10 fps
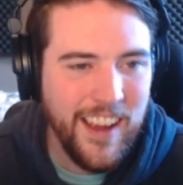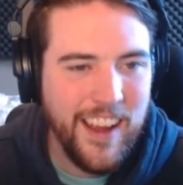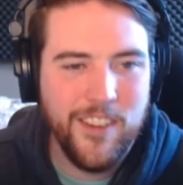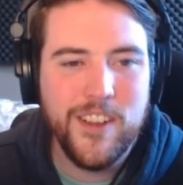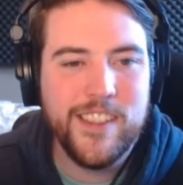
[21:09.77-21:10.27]

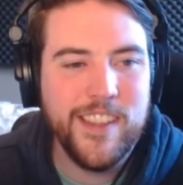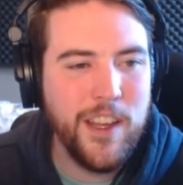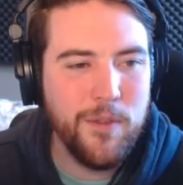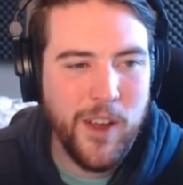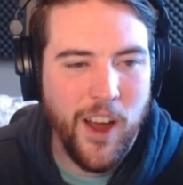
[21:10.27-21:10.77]
It looks
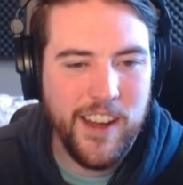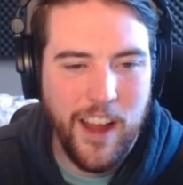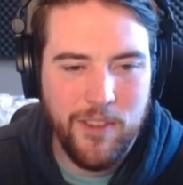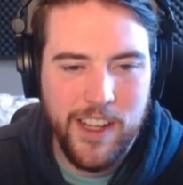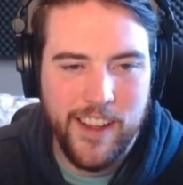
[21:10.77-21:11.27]
like you've caught
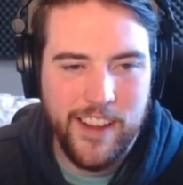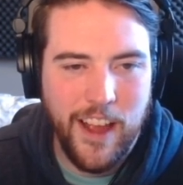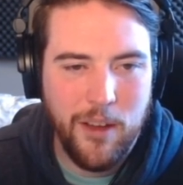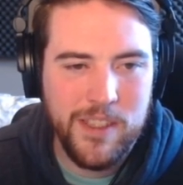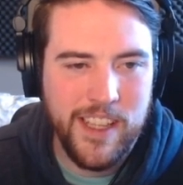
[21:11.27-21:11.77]
everything
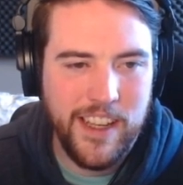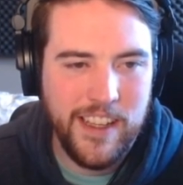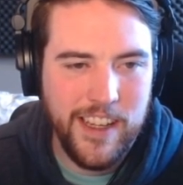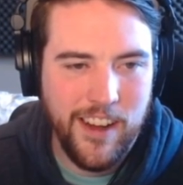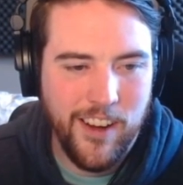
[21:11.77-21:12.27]
that was
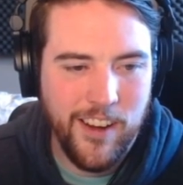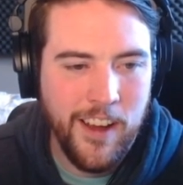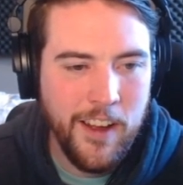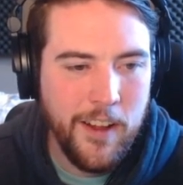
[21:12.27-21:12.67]
in here.